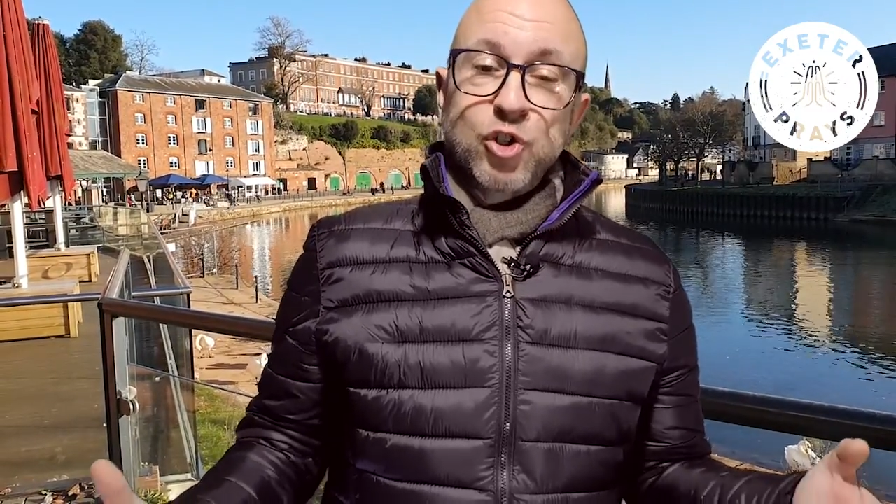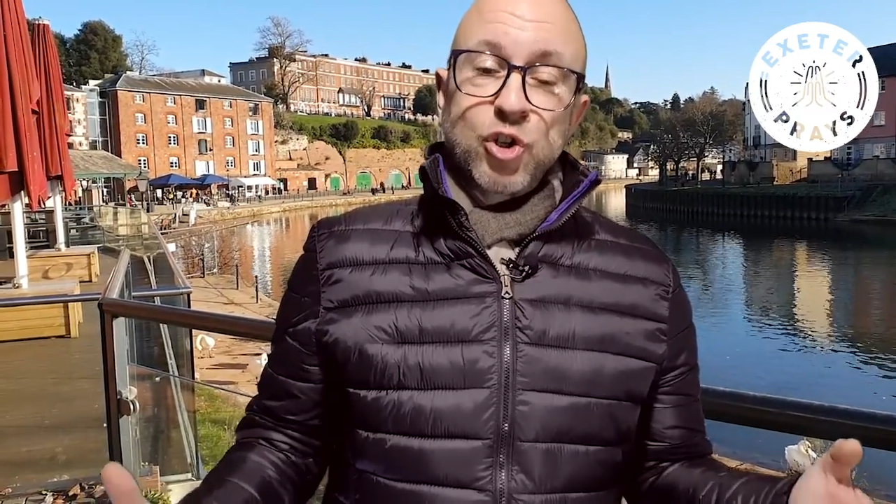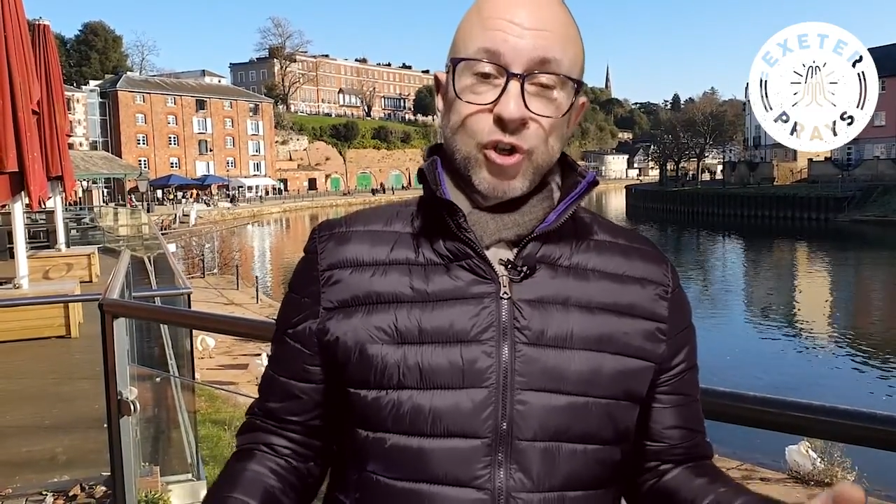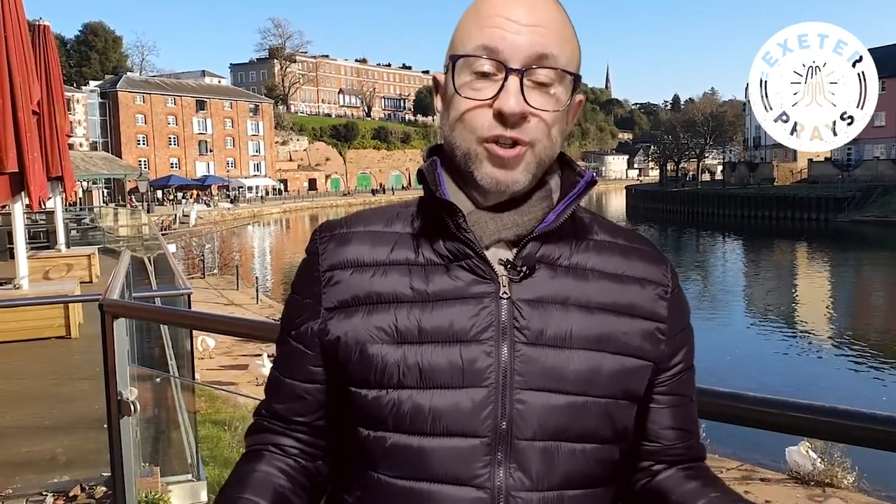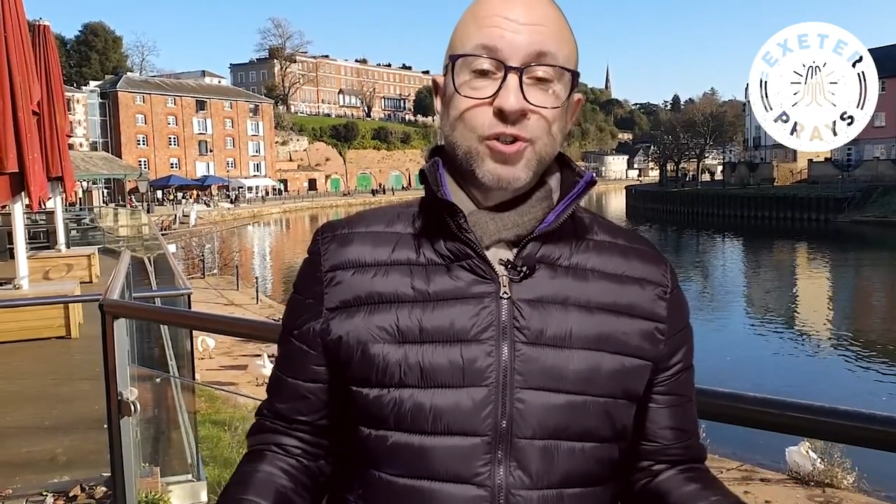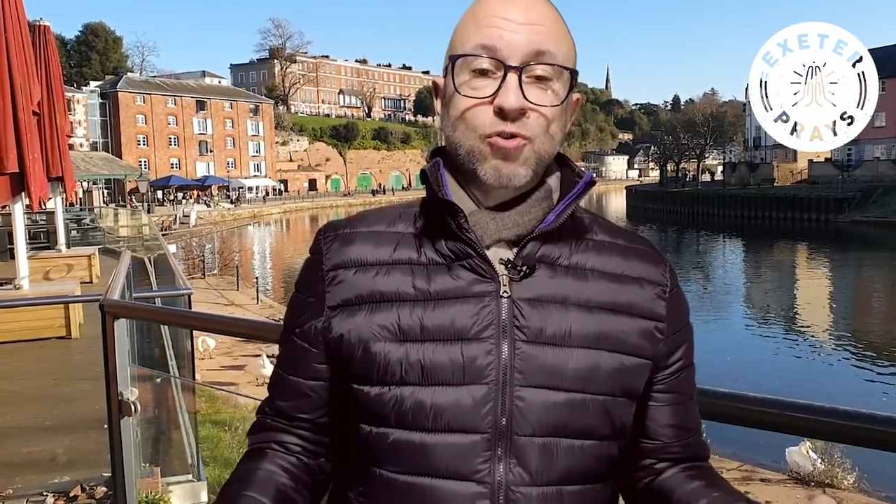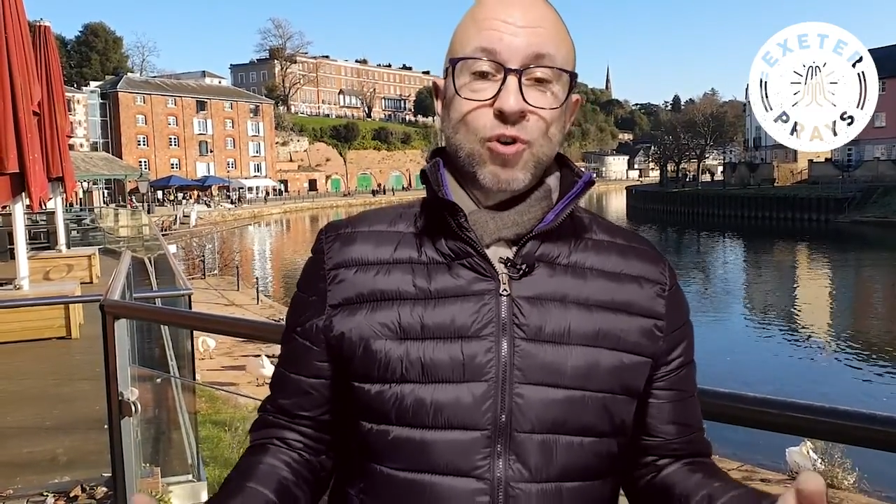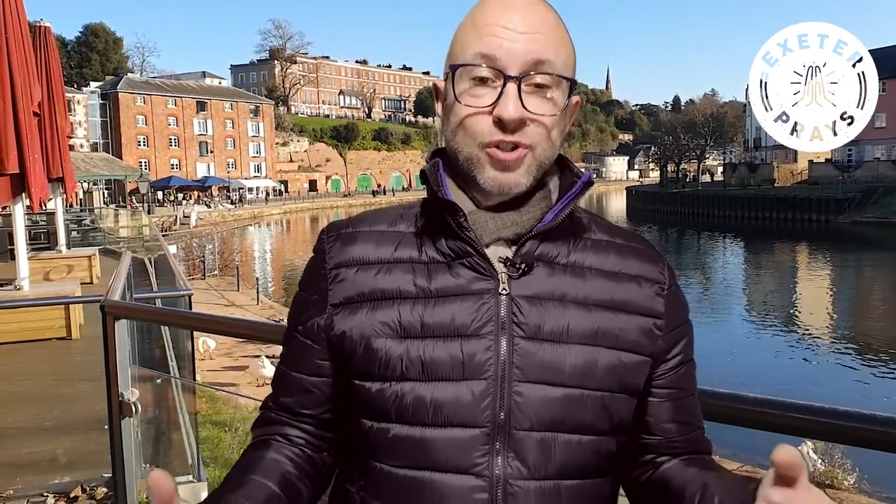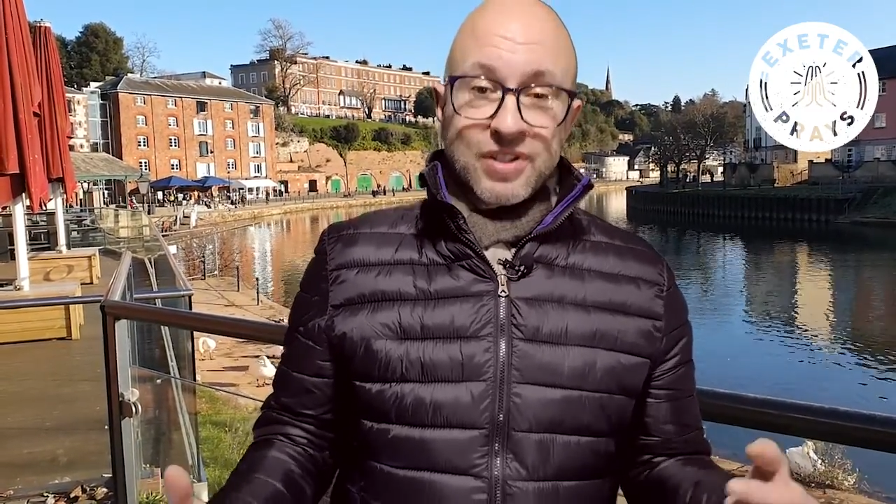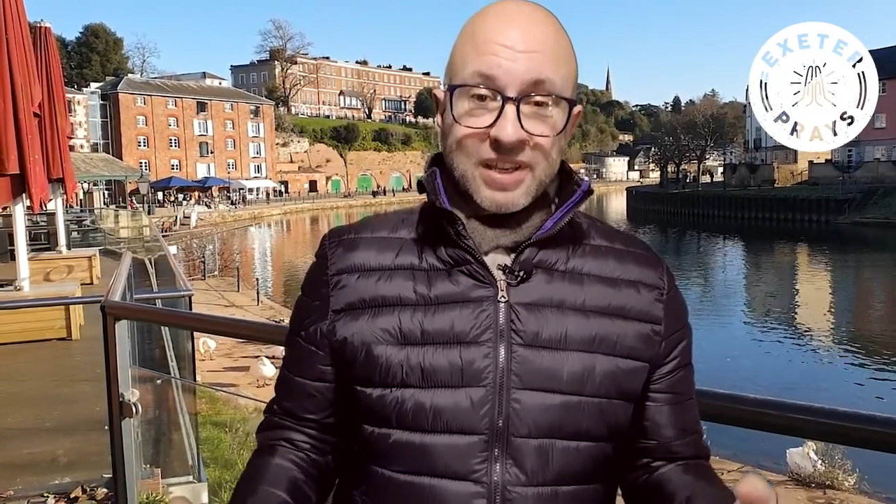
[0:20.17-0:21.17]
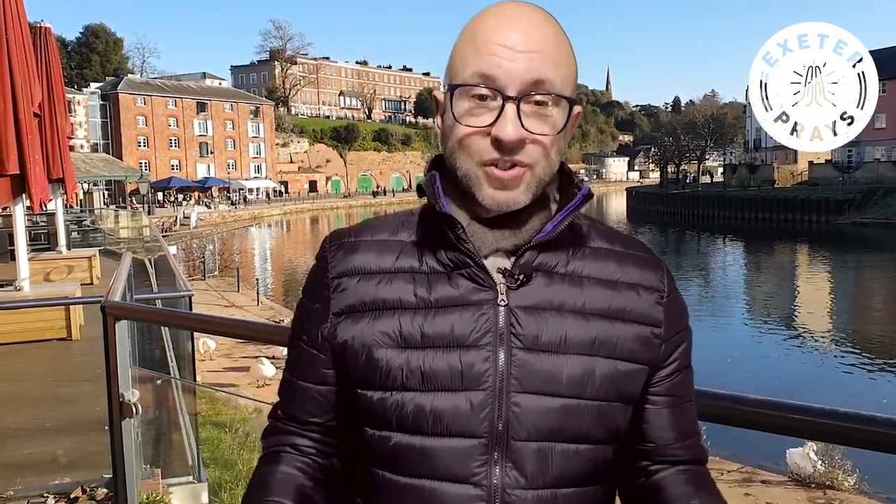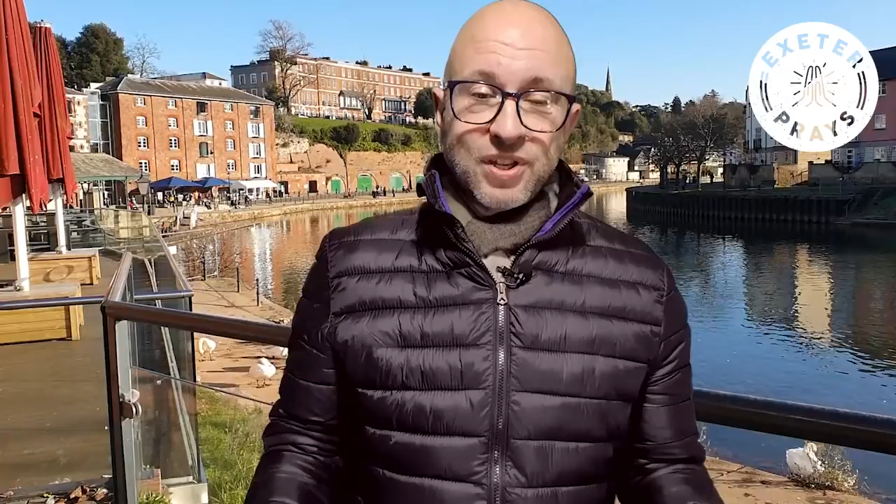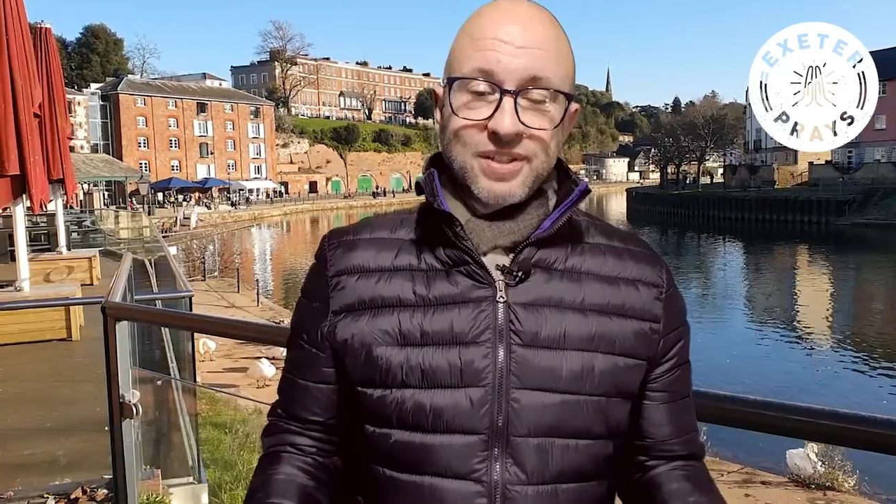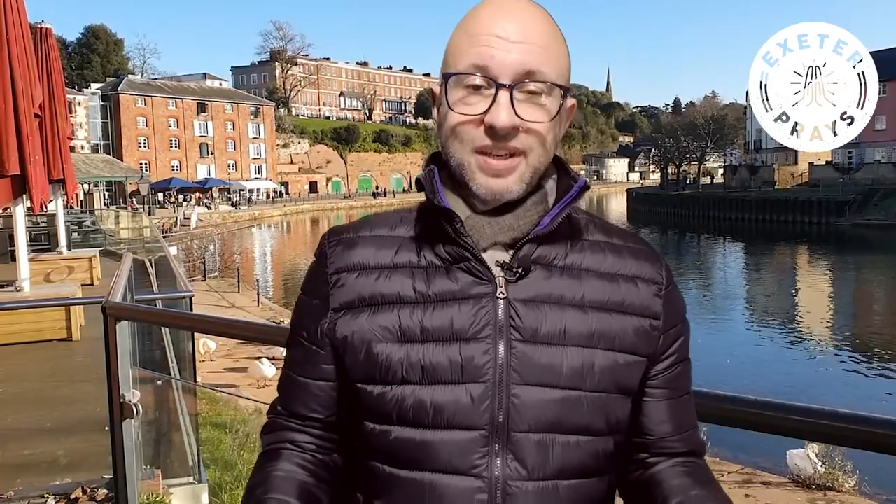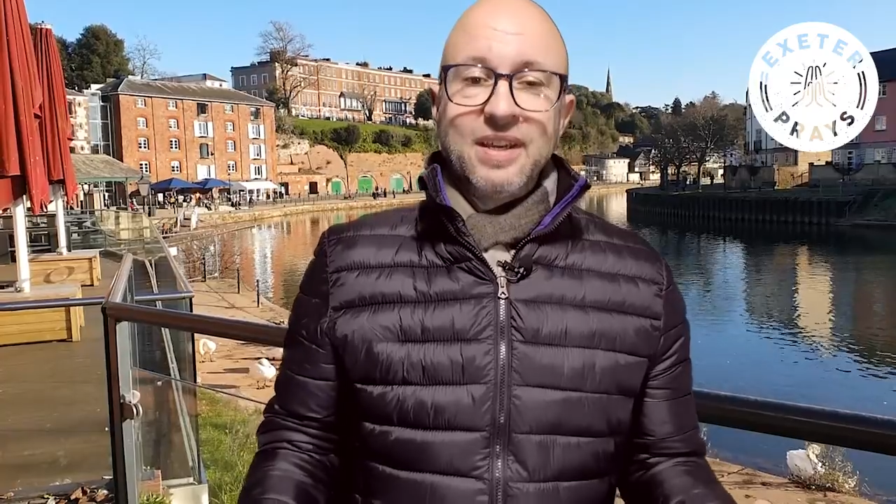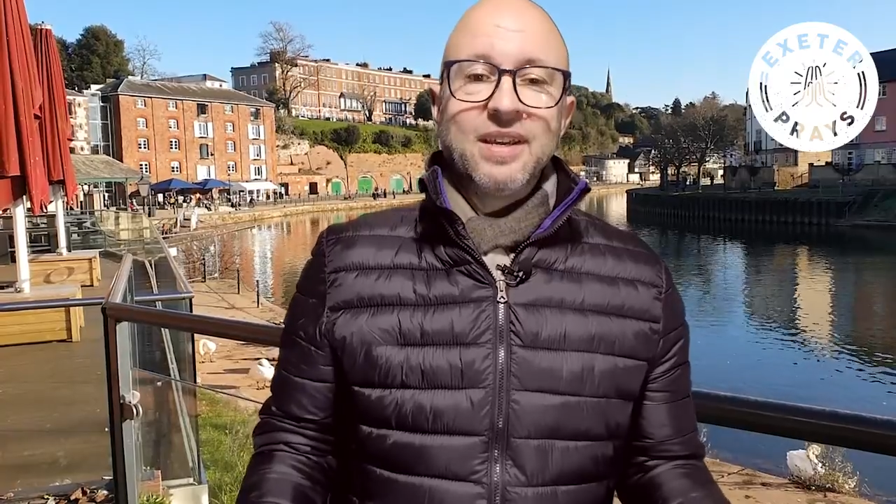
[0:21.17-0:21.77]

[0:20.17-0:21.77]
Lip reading: churches across this city.